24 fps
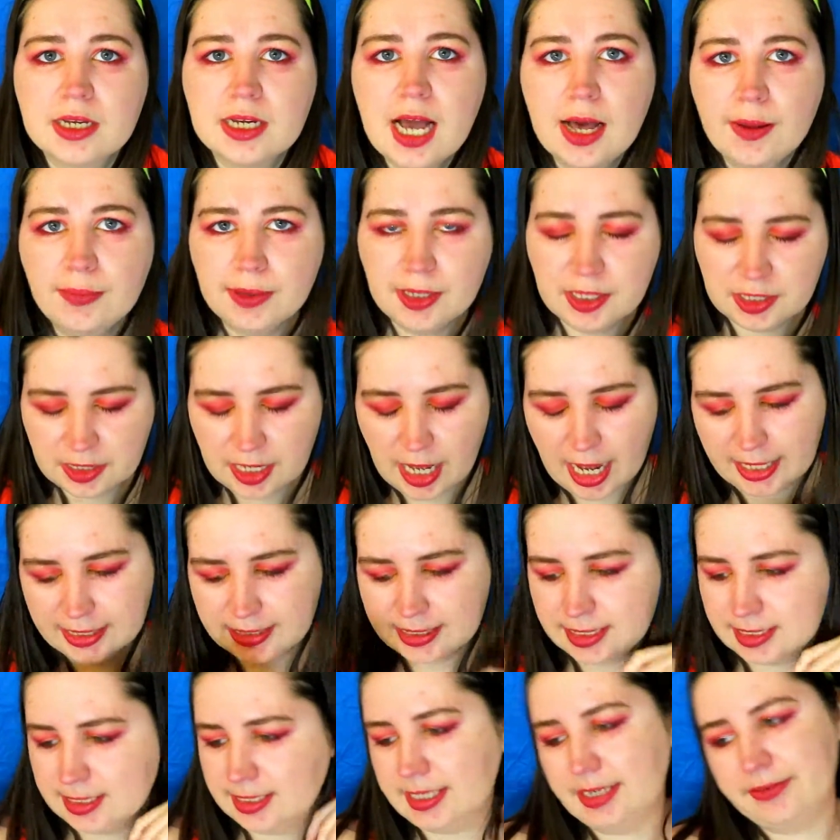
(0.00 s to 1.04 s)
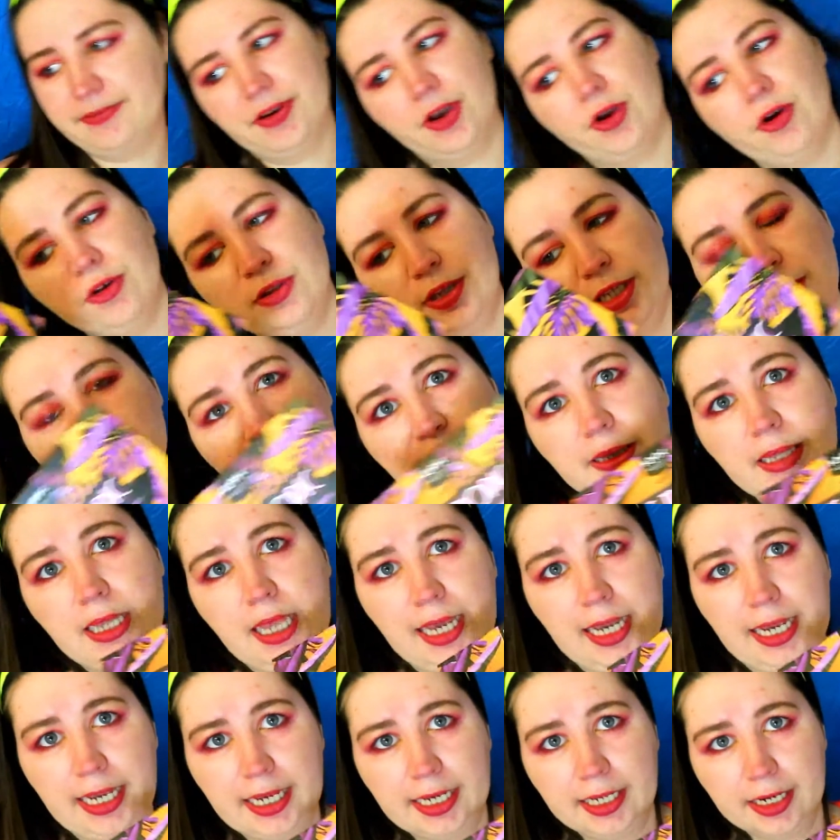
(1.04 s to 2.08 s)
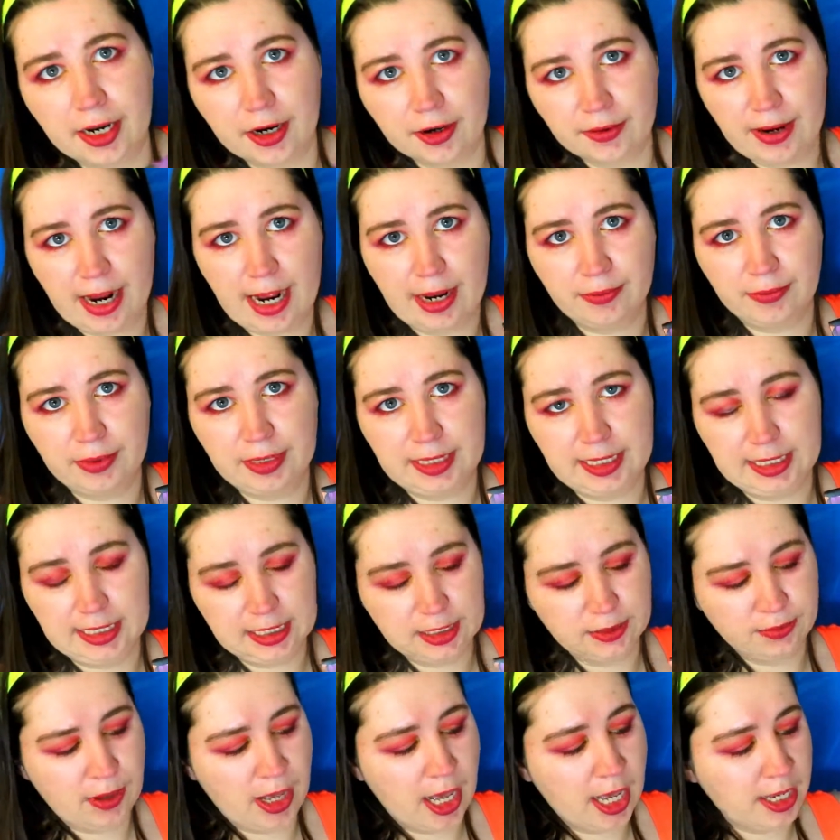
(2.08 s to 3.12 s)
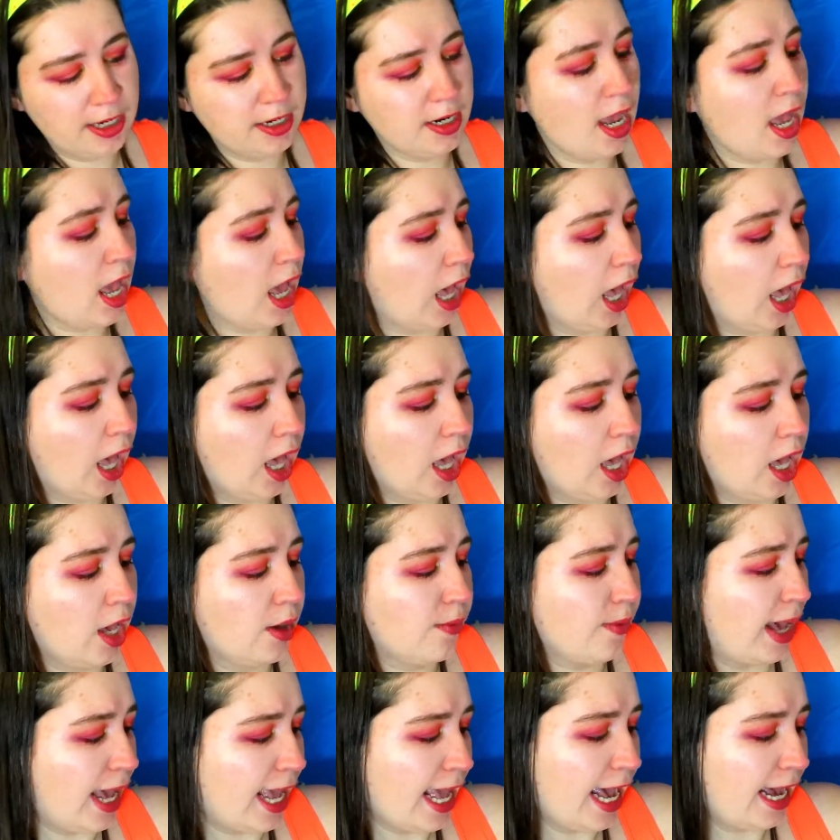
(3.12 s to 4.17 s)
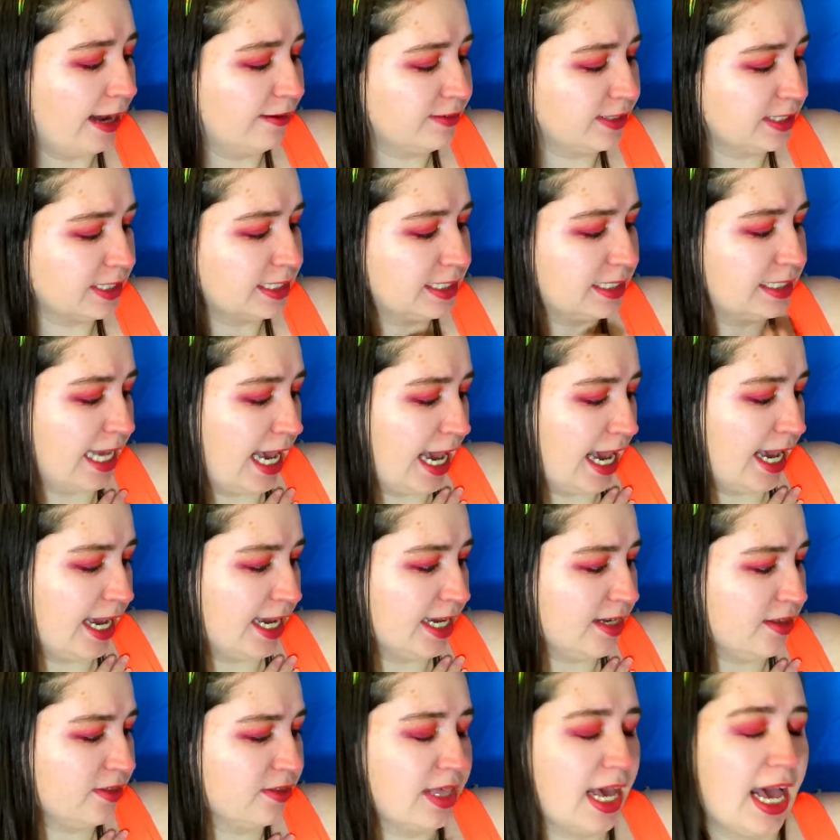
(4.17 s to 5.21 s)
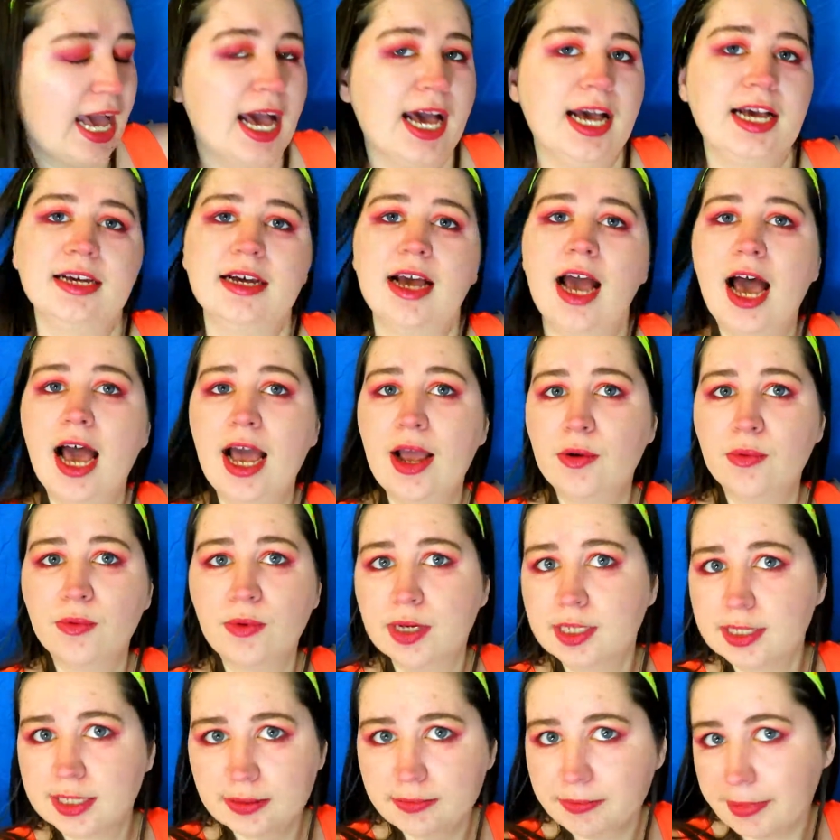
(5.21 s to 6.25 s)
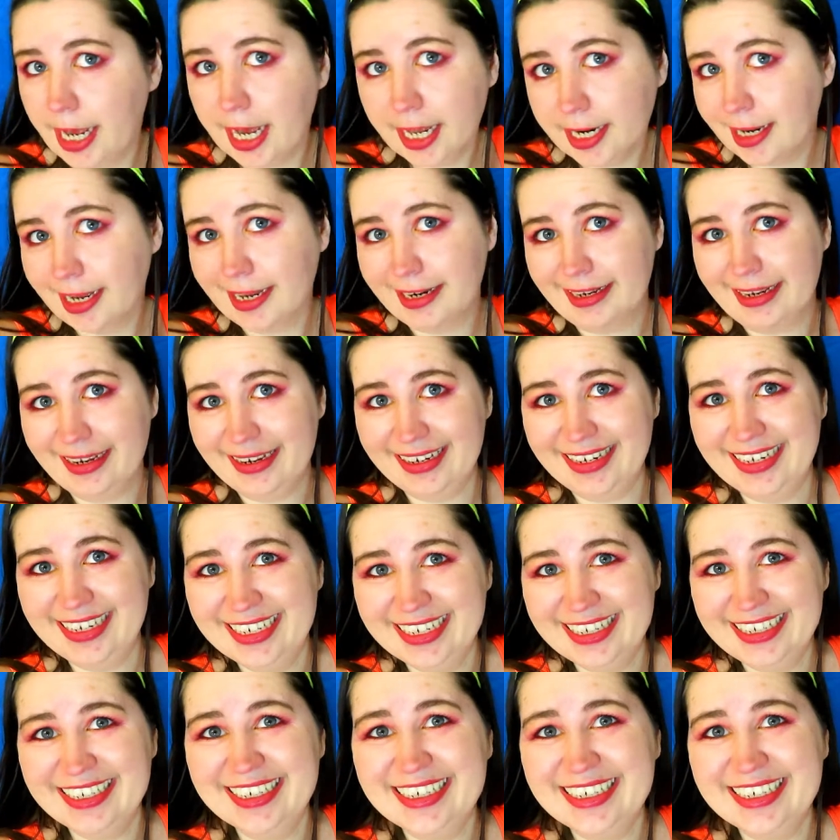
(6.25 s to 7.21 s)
Couple of thoughts since I've only played around with this one. I have to say that I wasn't mad at